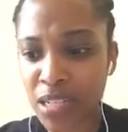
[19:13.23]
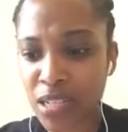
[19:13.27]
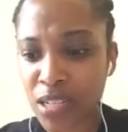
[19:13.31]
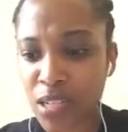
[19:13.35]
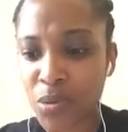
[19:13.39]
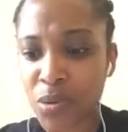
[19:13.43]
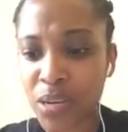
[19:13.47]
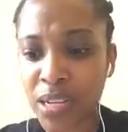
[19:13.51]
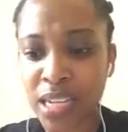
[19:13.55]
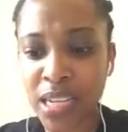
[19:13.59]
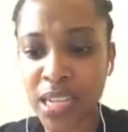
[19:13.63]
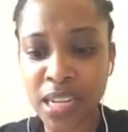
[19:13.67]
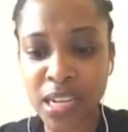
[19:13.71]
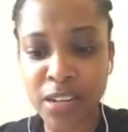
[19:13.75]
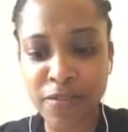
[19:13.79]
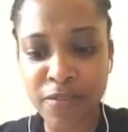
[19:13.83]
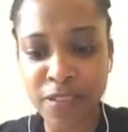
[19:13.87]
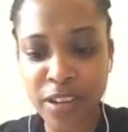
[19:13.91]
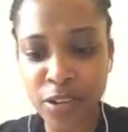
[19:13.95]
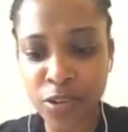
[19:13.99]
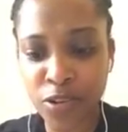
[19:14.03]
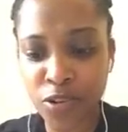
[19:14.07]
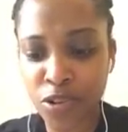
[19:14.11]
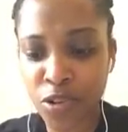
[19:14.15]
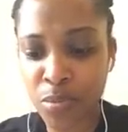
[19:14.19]
So again, if I
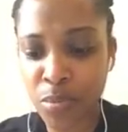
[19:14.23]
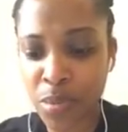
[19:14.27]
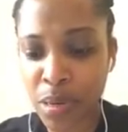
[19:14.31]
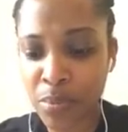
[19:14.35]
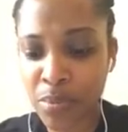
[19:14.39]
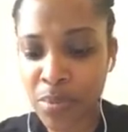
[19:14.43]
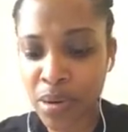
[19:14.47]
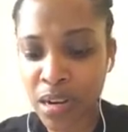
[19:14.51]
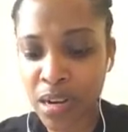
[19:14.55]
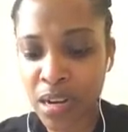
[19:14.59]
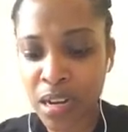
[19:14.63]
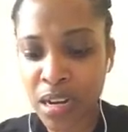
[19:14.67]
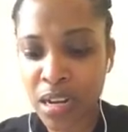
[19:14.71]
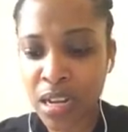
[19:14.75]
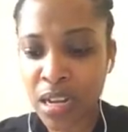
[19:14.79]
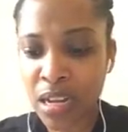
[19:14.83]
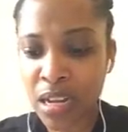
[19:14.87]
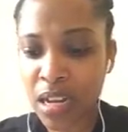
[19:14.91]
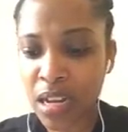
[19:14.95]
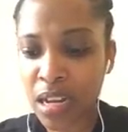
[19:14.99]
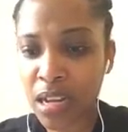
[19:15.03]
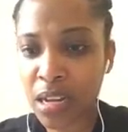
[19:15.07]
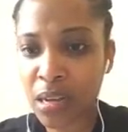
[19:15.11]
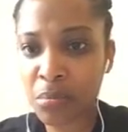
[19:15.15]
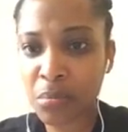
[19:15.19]
don't remember
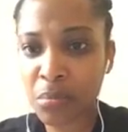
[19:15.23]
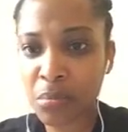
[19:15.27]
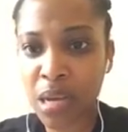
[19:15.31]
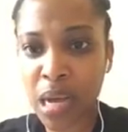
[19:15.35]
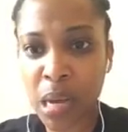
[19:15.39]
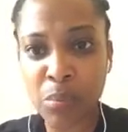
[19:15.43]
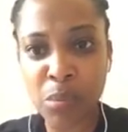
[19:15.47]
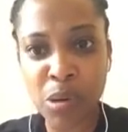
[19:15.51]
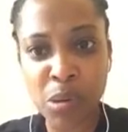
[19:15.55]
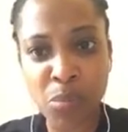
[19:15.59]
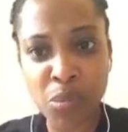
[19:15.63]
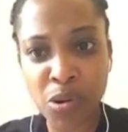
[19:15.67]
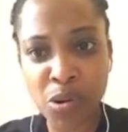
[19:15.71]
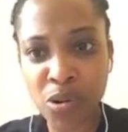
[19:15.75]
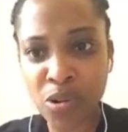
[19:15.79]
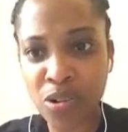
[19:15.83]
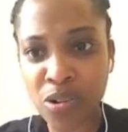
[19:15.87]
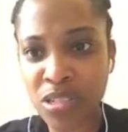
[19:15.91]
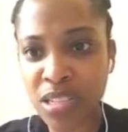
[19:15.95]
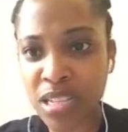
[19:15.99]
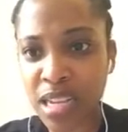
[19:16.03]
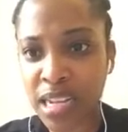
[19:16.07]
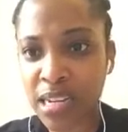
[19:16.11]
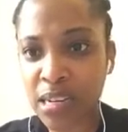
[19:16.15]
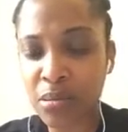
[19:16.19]
carbon
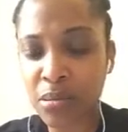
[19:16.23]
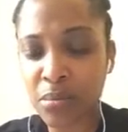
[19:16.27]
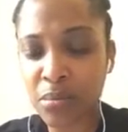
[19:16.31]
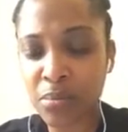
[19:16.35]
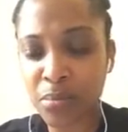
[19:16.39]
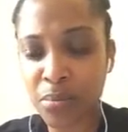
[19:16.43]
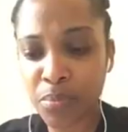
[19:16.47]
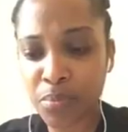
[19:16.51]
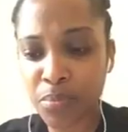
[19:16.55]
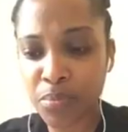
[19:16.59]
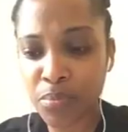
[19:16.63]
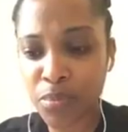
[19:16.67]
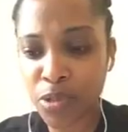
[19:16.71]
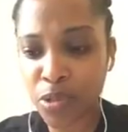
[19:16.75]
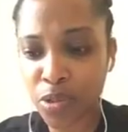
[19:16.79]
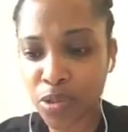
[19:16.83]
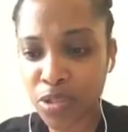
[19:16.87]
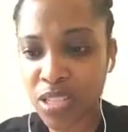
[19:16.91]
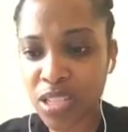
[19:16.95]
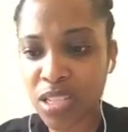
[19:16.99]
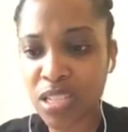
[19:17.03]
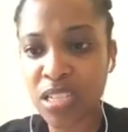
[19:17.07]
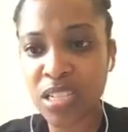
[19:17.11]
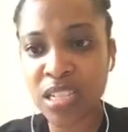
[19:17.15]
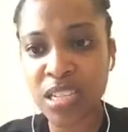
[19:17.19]
monoxide
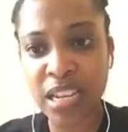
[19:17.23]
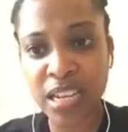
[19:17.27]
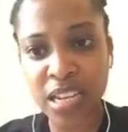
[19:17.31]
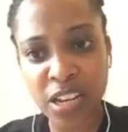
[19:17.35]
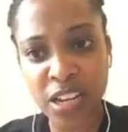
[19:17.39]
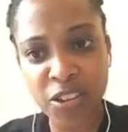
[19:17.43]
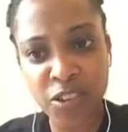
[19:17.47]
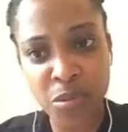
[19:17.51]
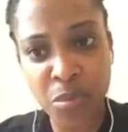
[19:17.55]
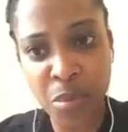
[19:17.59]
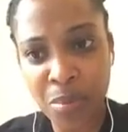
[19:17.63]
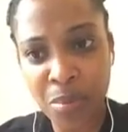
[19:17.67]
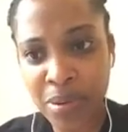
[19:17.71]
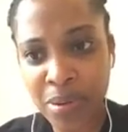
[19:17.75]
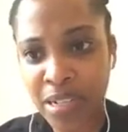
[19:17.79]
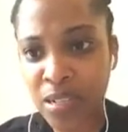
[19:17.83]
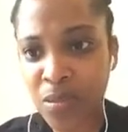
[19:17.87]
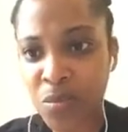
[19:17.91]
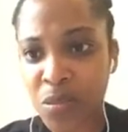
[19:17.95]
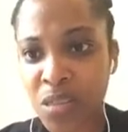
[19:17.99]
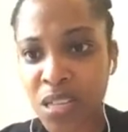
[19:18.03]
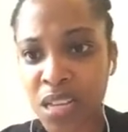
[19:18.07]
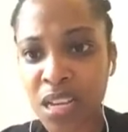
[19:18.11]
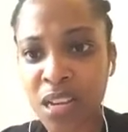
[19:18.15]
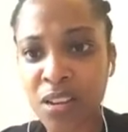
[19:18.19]
toxicity, I can remember it
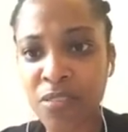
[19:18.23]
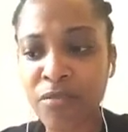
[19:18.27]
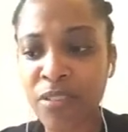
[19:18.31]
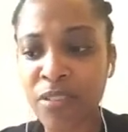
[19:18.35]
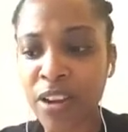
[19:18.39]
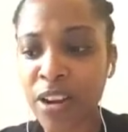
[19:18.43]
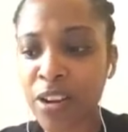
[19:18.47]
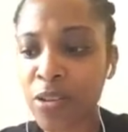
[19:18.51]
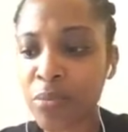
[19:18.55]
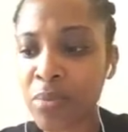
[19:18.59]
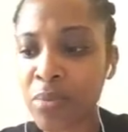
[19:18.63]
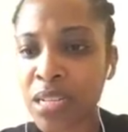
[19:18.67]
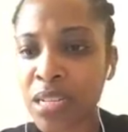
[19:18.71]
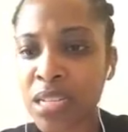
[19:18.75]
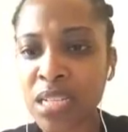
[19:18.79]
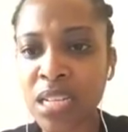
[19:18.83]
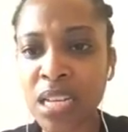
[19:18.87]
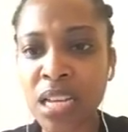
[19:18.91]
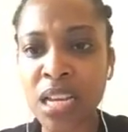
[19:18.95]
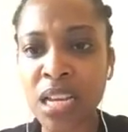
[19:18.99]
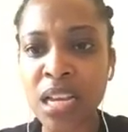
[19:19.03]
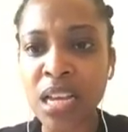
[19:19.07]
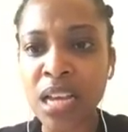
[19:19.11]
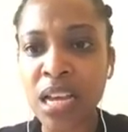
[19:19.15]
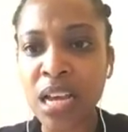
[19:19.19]
with the environment.
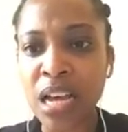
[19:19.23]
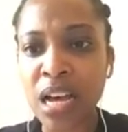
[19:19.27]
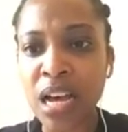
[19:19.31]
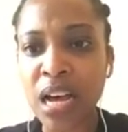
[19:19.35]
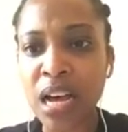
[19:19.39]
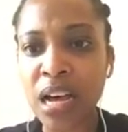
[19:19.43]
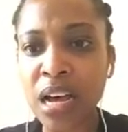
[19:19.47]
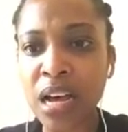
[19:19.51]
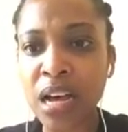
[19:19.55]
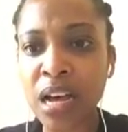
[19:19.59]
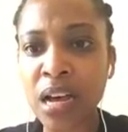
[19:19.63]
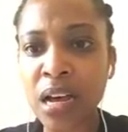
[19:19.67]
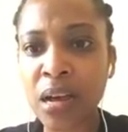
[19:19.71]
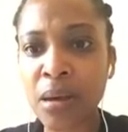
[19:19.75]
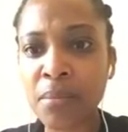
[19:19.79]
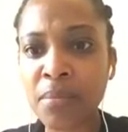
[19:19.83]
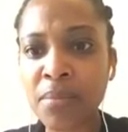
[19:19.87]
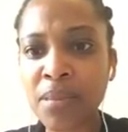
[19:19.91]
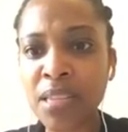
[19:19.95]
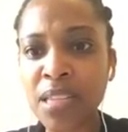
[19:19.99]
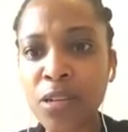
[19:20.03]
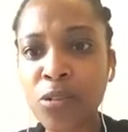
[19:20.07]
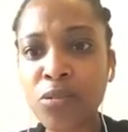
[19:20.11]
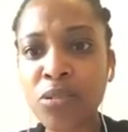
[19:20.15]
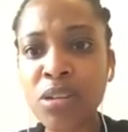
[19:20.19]

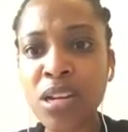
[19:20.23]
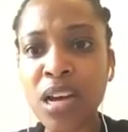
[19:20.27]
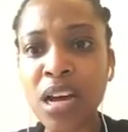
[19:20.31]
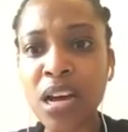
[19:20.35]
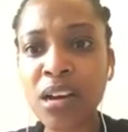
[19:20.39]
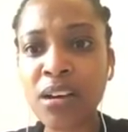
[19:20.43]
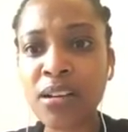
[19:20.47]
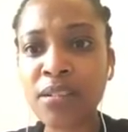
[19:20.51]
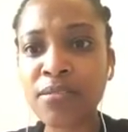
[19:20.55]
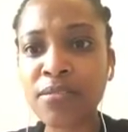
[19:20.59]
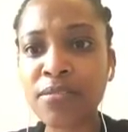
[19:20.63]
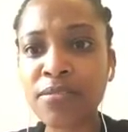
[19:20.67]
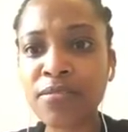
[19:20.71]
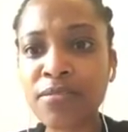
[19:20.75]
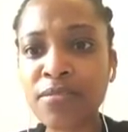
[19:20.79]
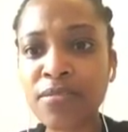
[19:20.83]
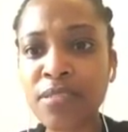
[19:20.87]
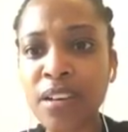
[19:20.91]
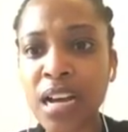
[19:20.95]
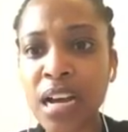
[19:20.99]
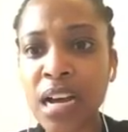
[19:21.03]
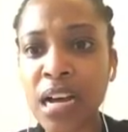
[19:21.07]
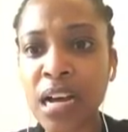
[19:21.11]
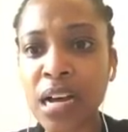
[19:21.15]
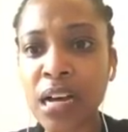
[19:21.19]
They could have
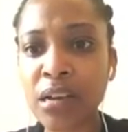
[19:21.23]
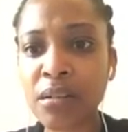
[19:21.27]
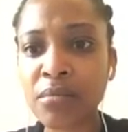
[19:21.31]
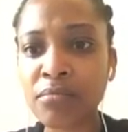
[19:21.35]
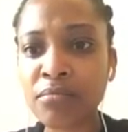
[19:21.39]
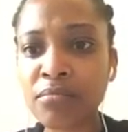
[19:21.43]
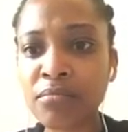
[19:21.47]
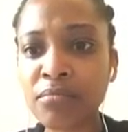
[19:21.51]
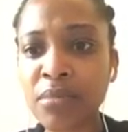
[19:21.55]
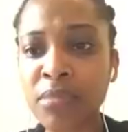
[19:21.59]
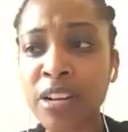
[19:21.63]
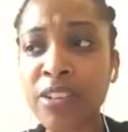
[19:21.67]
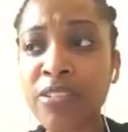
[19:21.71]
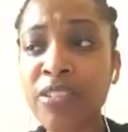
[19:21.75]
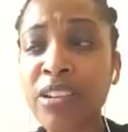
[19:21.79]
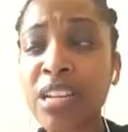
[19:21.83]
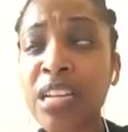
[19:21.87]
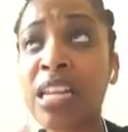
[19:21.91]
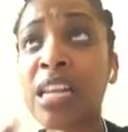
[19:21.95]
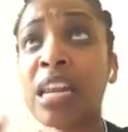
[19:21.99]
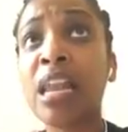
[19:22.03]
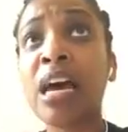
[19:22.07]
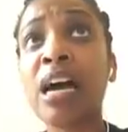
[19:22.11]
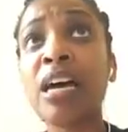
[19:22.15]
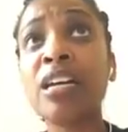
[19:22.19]
a really
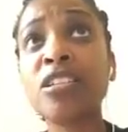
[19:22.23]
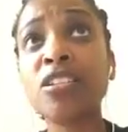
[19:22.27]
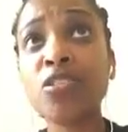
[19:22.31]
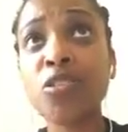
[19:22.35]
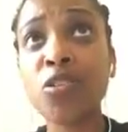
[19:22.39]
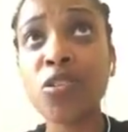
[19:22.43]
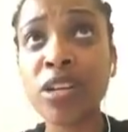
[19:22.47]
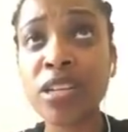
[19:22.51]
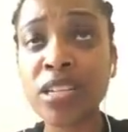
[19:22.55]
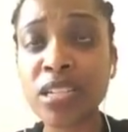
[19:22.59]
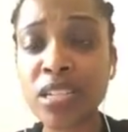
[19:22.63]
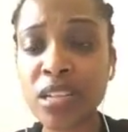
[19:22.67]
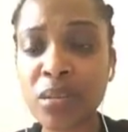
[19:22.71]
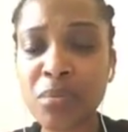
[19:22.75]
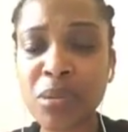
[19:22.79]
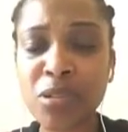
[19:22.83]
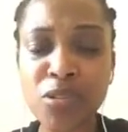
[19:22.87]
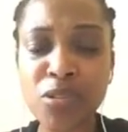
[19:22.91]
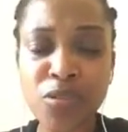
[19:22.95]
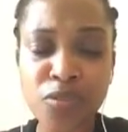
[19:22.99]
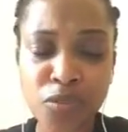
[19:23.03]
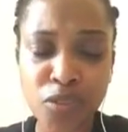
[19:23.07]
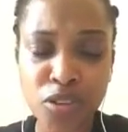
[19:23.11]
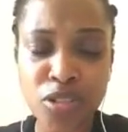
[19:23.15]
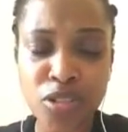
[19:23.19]
large goiter, but
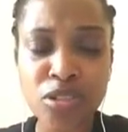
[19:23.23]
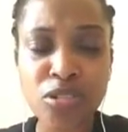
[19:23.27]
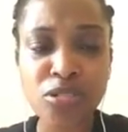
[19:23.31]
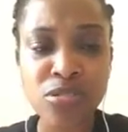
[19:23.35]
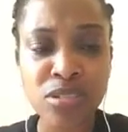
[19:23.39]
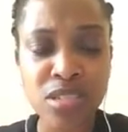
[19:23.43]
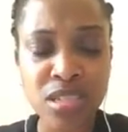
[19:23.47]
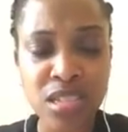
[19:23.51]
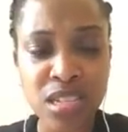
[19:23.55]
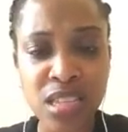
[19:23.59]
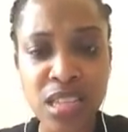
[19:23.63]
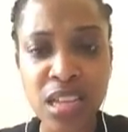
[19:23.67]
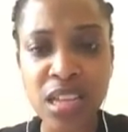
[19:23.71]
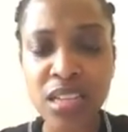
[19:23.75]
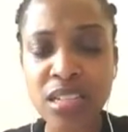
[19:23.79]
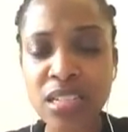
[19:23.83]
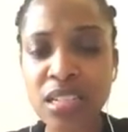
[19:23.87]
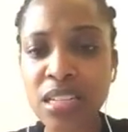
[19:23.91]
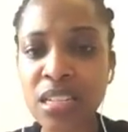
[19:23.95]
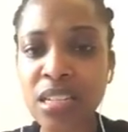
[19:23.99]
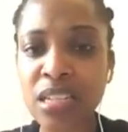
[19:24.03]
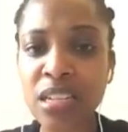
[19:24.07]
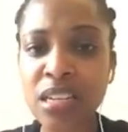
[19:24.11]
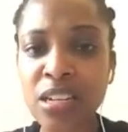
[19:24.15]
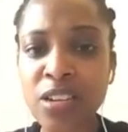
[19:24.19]
of course you will see that
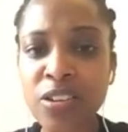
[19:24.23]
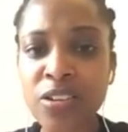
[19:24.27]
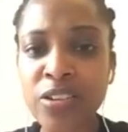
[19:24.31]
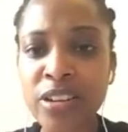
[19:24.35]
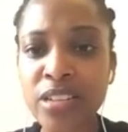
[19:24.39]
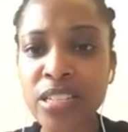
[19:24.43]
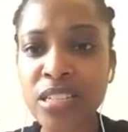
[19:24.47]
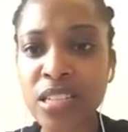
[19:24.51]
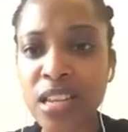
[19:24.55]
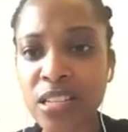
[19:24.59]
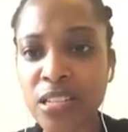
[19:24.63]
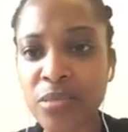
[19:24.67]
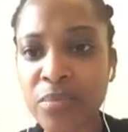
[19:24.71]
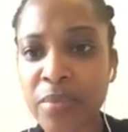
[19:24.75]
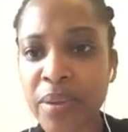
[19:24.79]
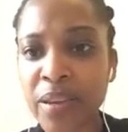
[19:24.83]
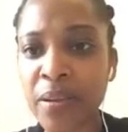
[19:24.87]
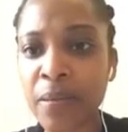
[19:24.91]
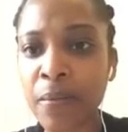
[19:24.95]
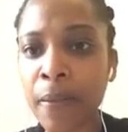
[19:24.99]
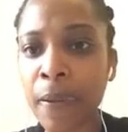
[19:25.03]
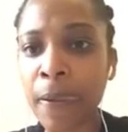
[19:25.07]
in your assessment.